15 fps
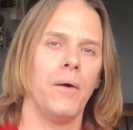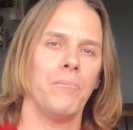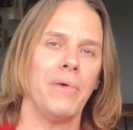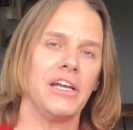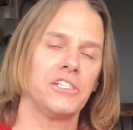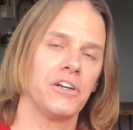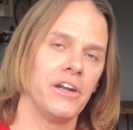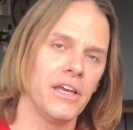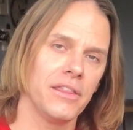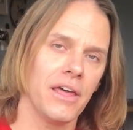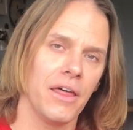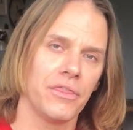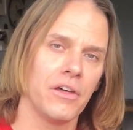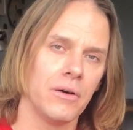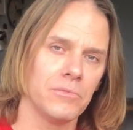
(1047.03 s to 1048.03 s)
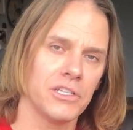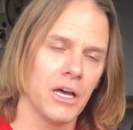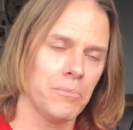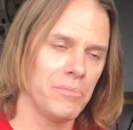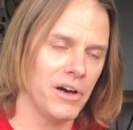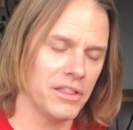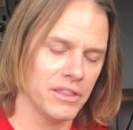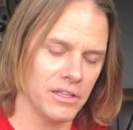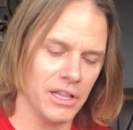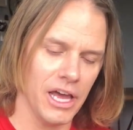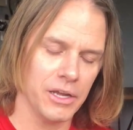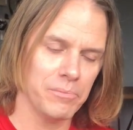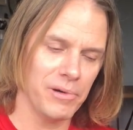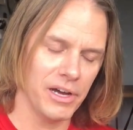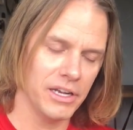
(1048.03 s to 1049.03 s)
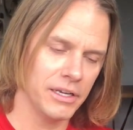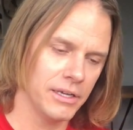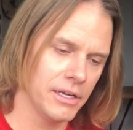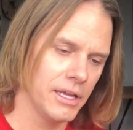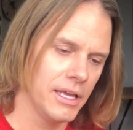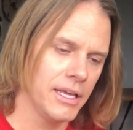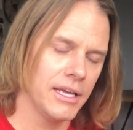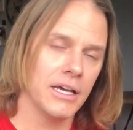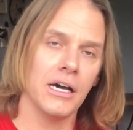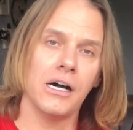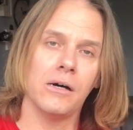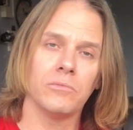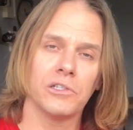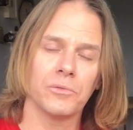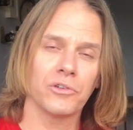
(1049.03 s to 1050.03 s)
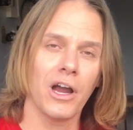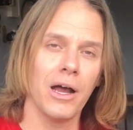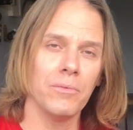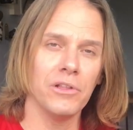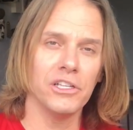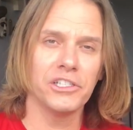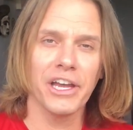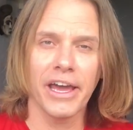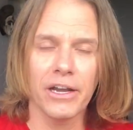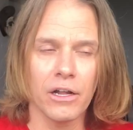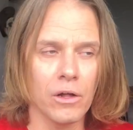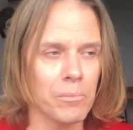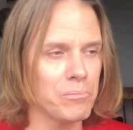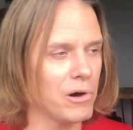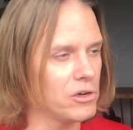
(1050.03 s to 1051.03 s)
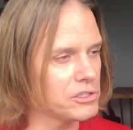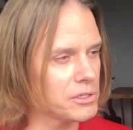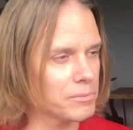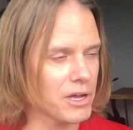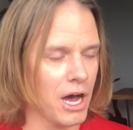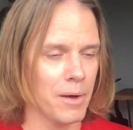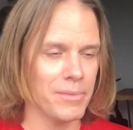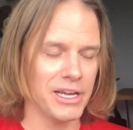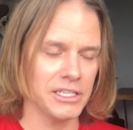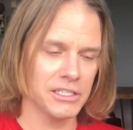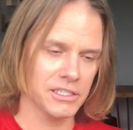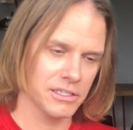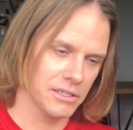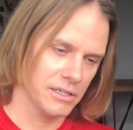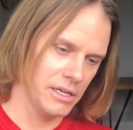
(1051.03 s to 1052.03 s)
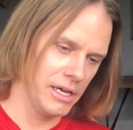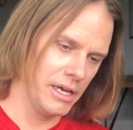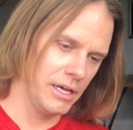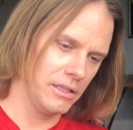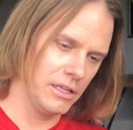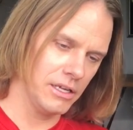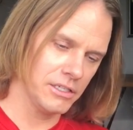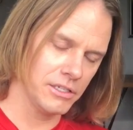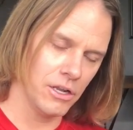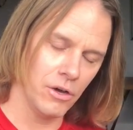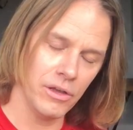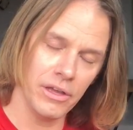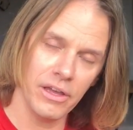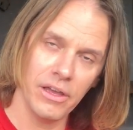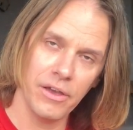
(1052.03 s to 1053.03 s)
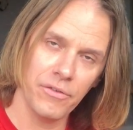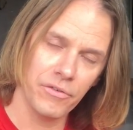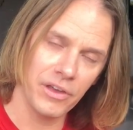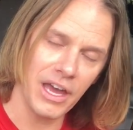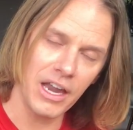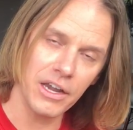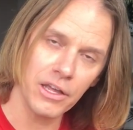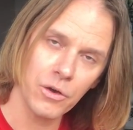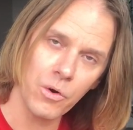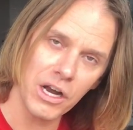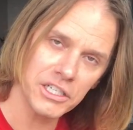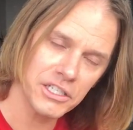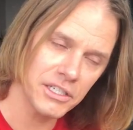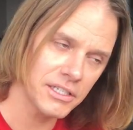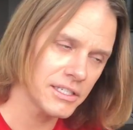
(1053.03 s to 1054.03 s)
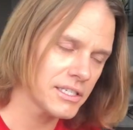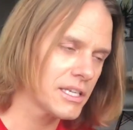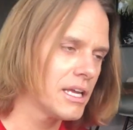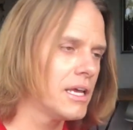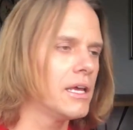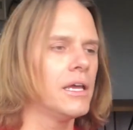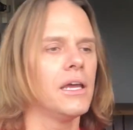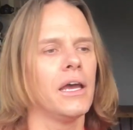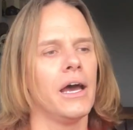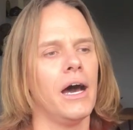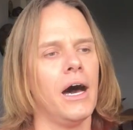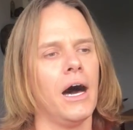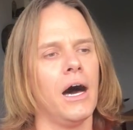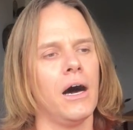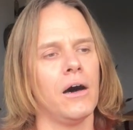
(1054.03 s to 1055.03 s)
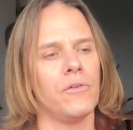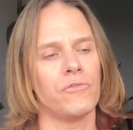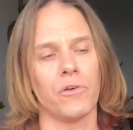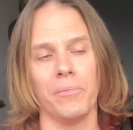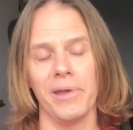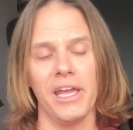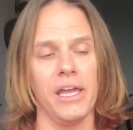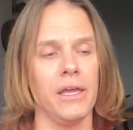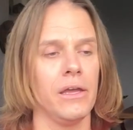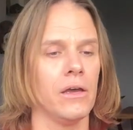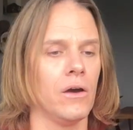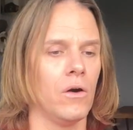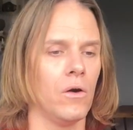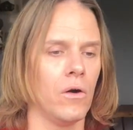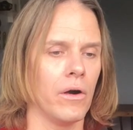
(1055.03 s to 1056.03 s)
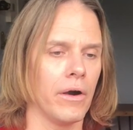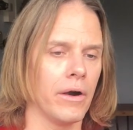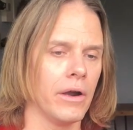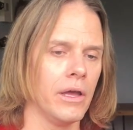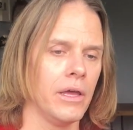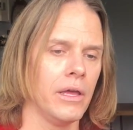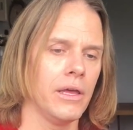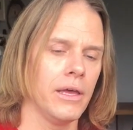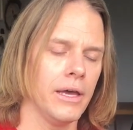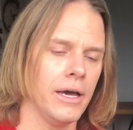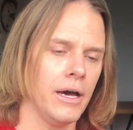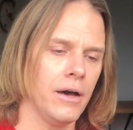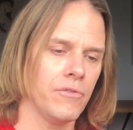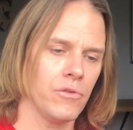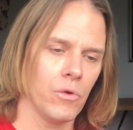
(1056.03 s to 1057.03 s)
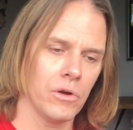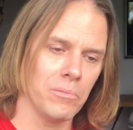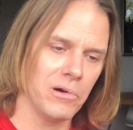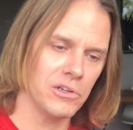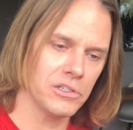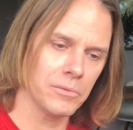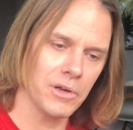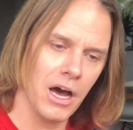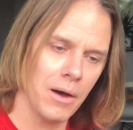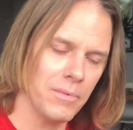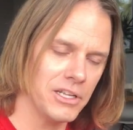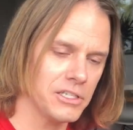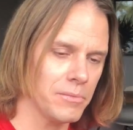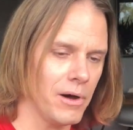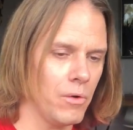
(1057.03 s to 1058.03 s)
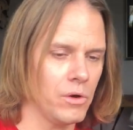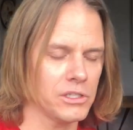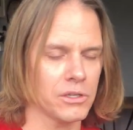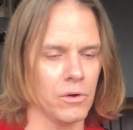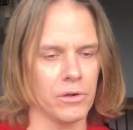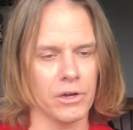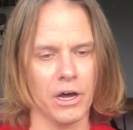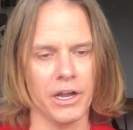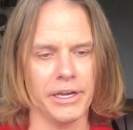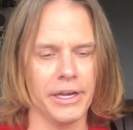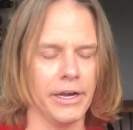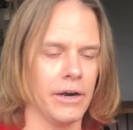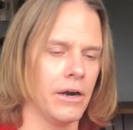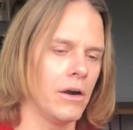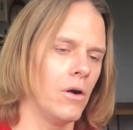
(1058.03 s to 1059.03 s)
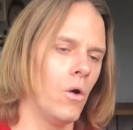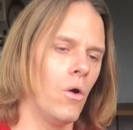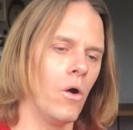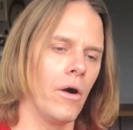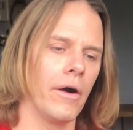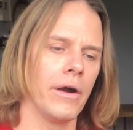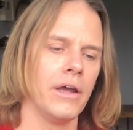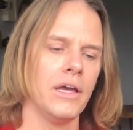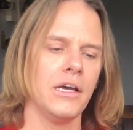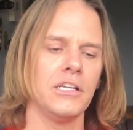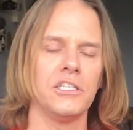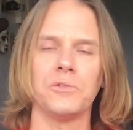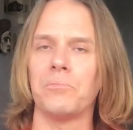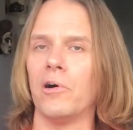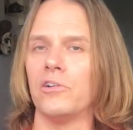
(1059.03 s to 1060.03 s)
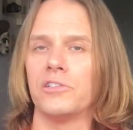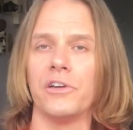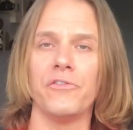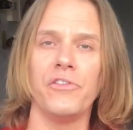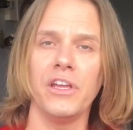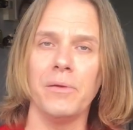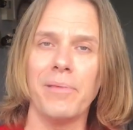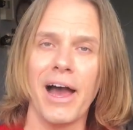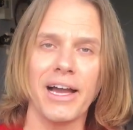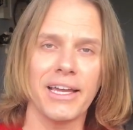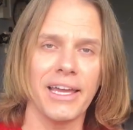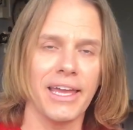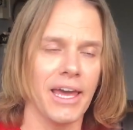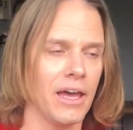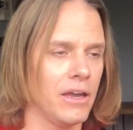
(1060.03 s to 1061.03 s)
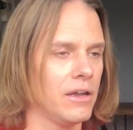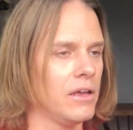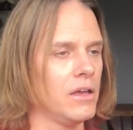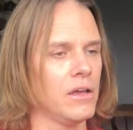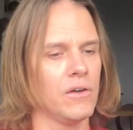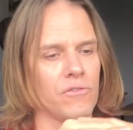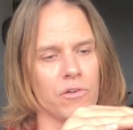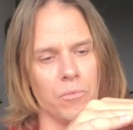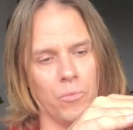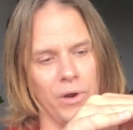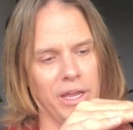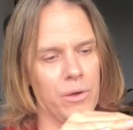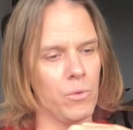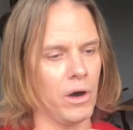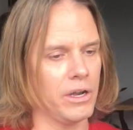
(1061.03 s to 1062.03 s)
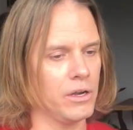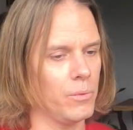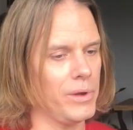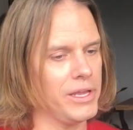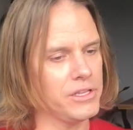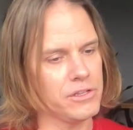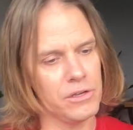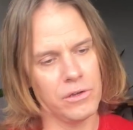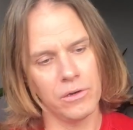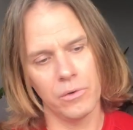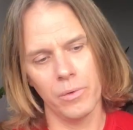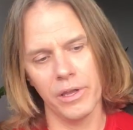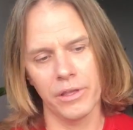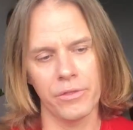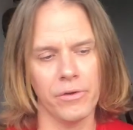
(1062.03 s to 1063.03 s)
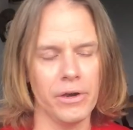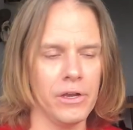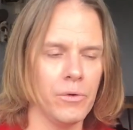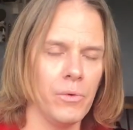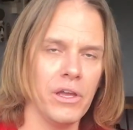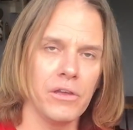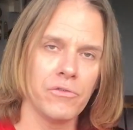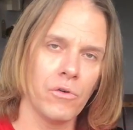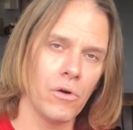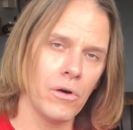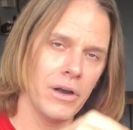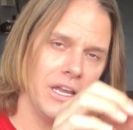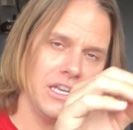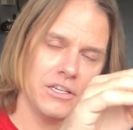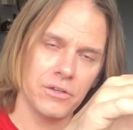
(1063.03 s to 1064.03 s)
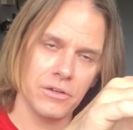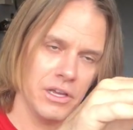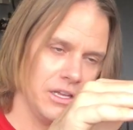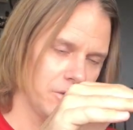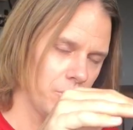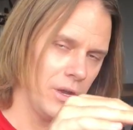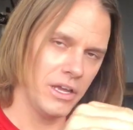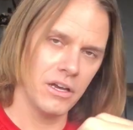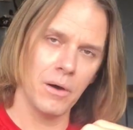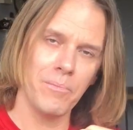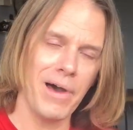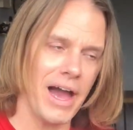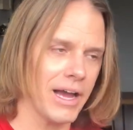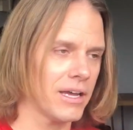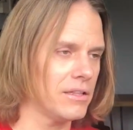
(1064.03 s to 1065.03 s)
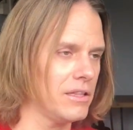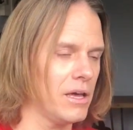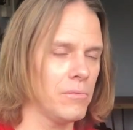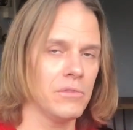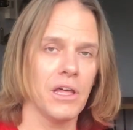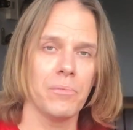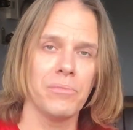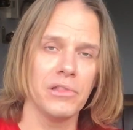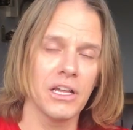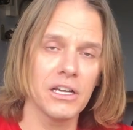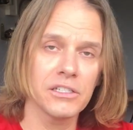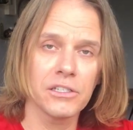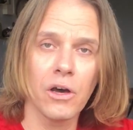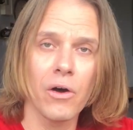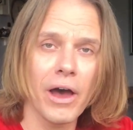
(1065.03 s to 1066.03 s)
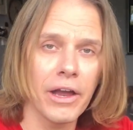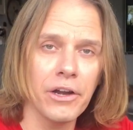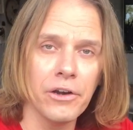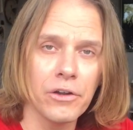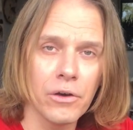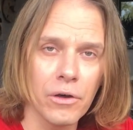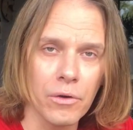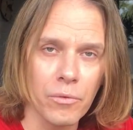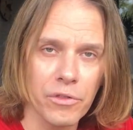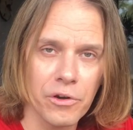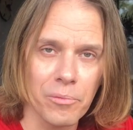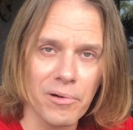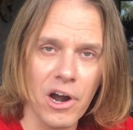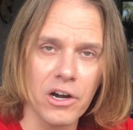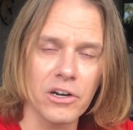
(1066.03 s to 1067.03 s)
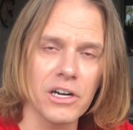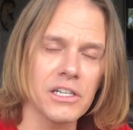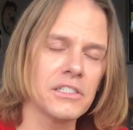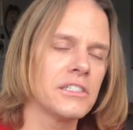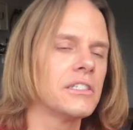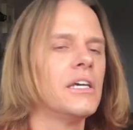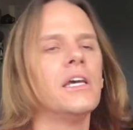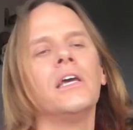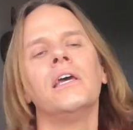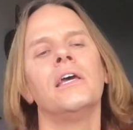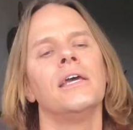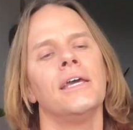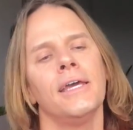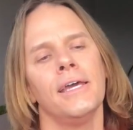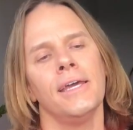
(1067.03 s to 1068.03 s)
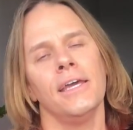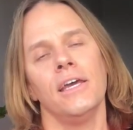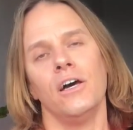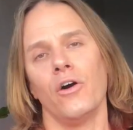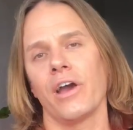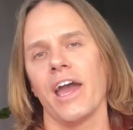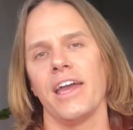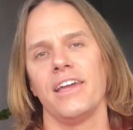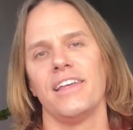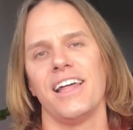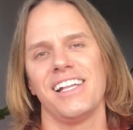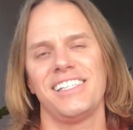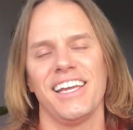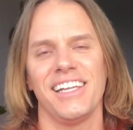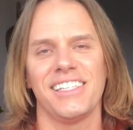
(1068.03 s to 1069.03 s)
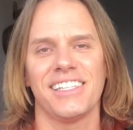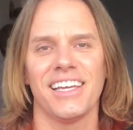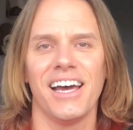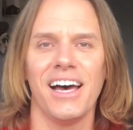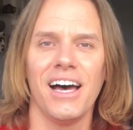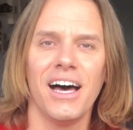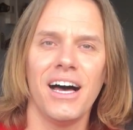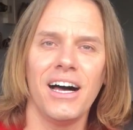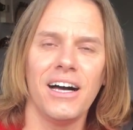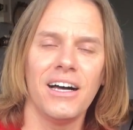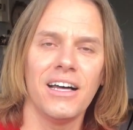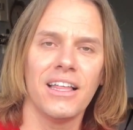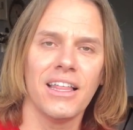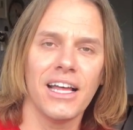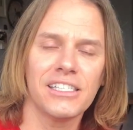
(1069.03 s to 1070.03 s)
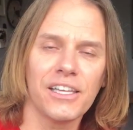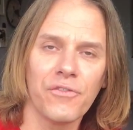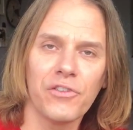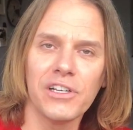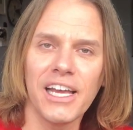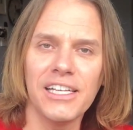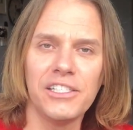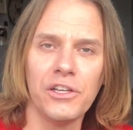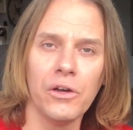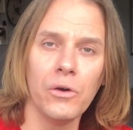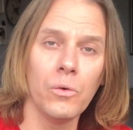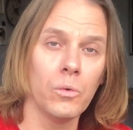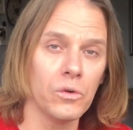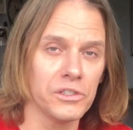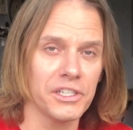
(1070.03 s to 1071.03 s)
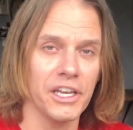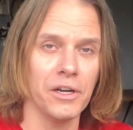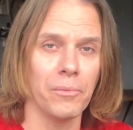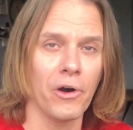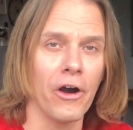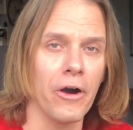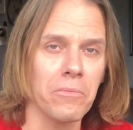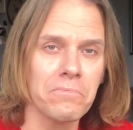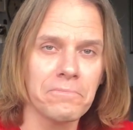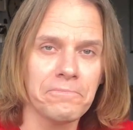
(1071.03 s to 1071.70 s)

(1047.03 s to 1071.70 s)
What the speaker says: Make sure to hit that thumbs up button, the like button, subscribe to the channel, post some comments. Let us know if you got any questions for me, or if you want to post some comments about what's going on here, or just post your feedback again from week 1 to week 2 to week 3 to week 4. Each week come back and let us know how you're doing with your progress. Okay, that's it. That's it for day 2. We'll see you tomorrow.